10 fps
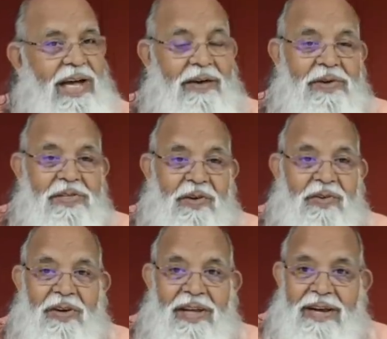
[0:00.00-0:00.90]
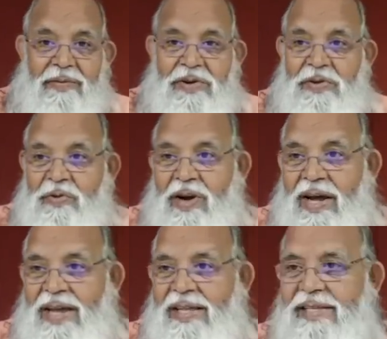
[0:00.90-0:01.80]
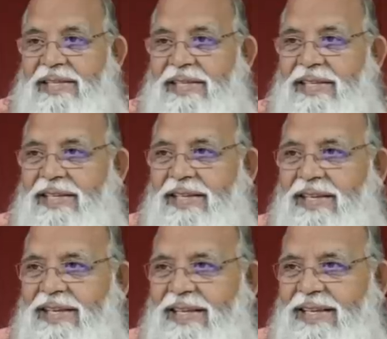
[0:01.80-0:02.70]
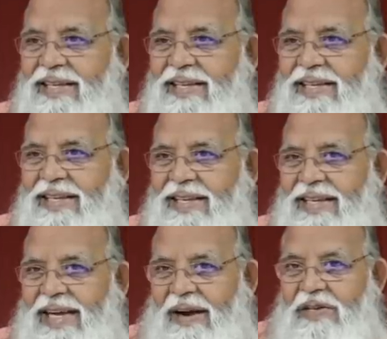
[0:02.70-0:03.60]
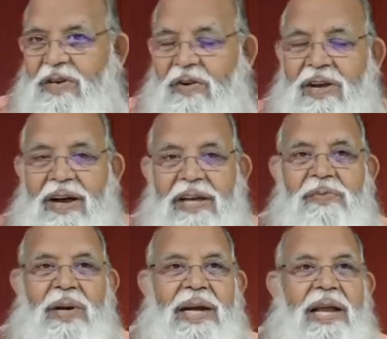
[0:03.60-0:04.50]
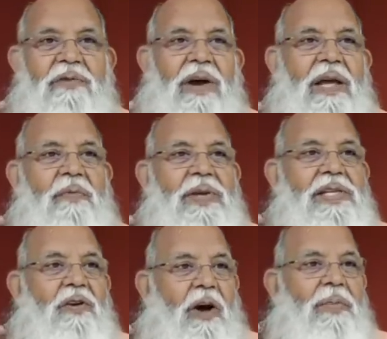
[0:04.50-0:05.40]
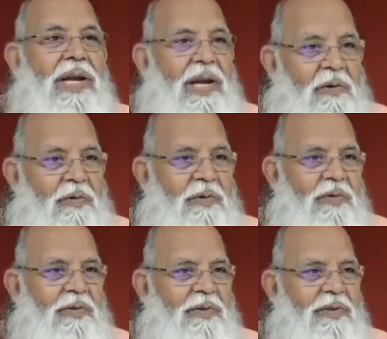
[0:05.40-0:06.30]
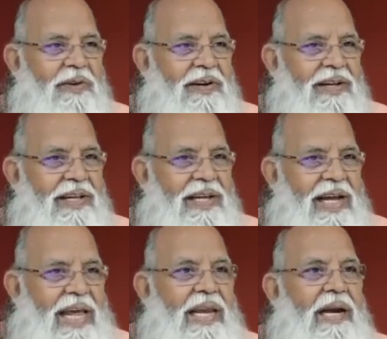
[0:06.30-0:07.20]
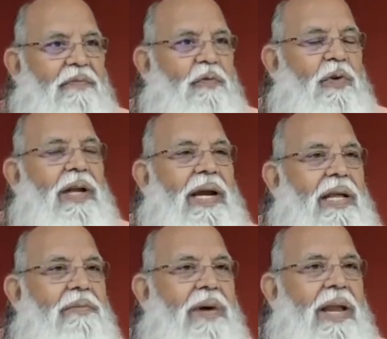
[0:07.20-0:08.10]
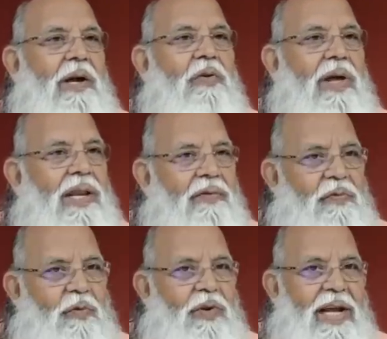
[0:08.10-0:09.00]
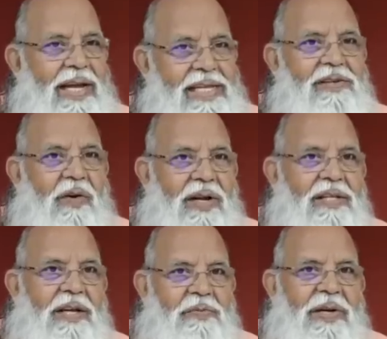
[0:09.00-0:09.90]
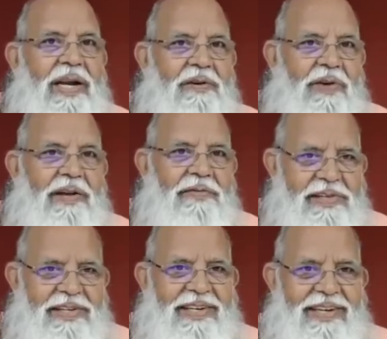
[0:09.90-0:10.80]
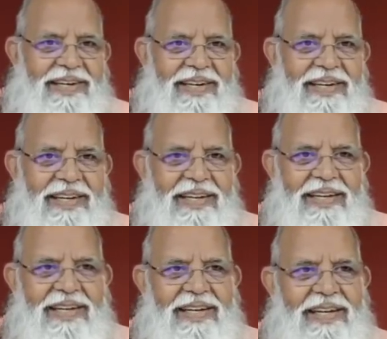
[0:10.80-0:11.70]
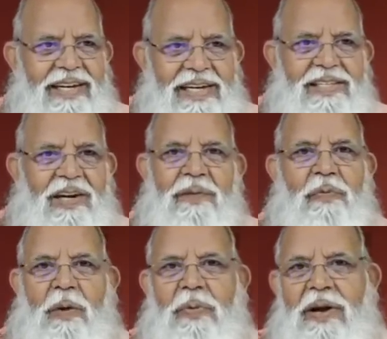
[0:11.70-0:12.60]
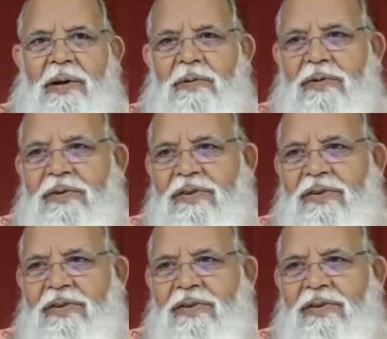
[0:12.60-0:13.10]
I was not talking about you guys. I was talking husband and wife is a common noun. Any fool getting married to any fool is called as husband and wife, is it? It's not a proper noun.